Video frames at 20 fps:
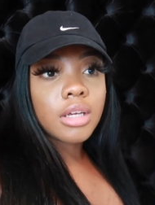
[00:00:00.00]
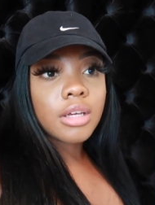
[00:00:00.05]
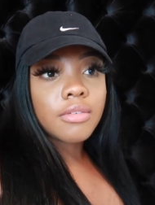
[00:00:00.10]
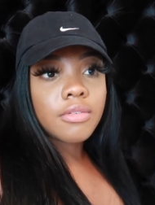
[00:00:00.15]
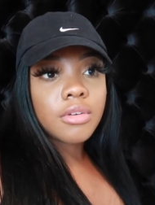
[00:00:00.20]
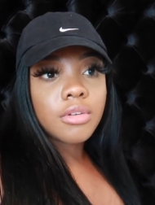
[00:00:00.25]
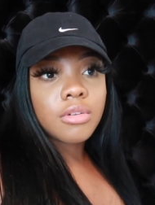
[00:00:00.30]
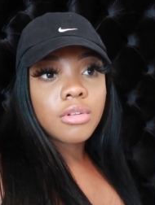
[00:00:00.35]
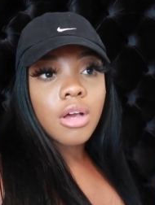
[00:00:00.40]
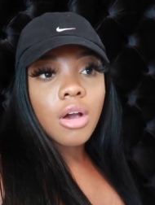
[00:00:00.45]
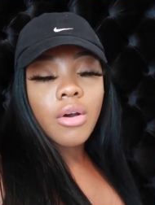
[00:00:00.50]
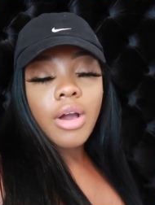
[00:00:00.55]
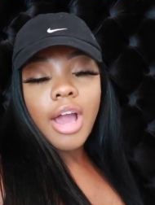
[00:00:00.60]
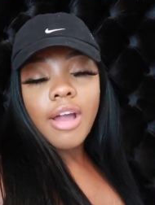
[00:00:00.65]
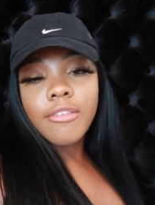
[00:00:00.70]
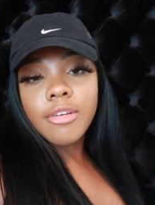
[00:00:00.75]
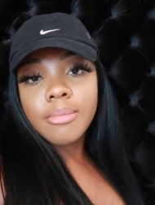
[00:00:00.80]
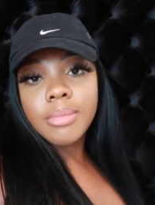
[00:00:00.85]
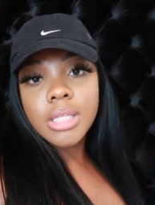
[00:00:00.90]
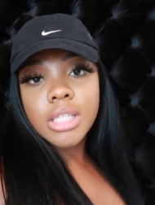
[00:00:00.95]
if you don't
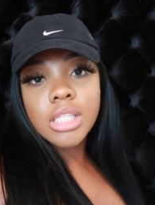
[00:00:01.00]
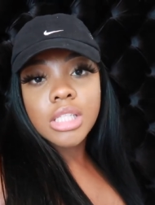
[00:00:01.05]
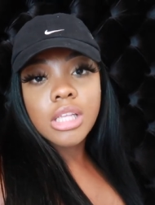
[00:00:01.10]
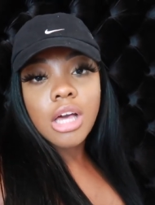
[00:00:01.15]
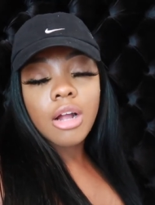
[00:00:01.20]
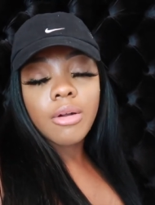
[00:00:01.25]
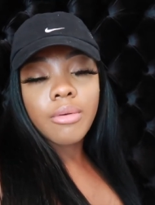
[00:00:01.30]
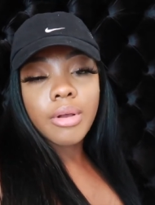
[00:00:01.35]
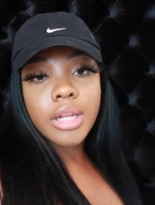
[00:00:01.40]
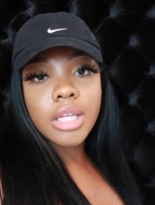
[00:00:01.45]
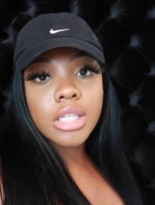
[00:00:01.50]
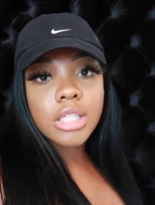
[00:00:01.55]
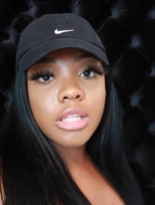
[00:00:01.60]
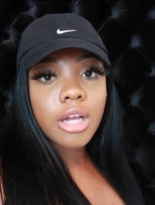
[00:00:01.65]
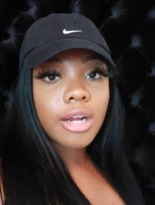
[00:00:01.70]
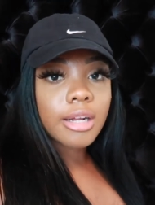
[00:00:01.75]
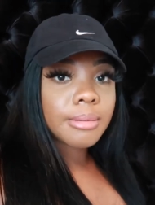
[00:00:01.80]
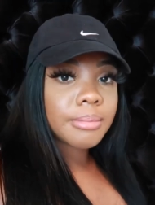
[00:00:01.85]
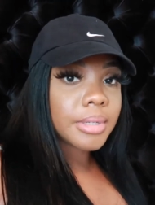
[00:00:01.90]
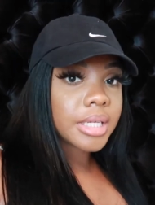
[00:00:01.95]
have your business already,
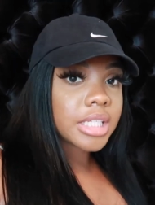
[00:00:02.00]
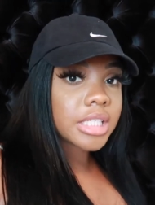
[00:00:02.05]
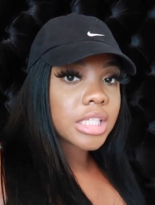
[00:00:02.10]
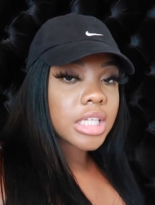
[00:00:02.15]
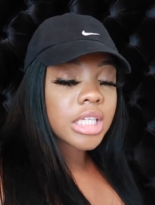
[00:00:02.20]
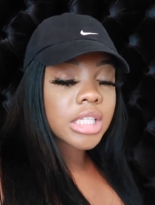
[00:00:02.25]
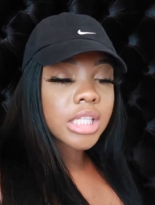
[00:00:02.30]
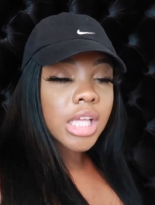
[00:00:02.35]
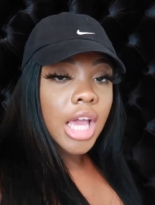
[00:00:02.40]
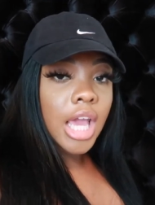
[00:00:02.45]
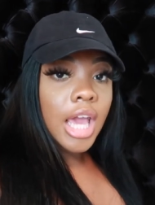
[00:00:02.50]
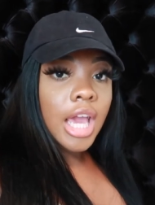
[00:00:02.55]
start a business.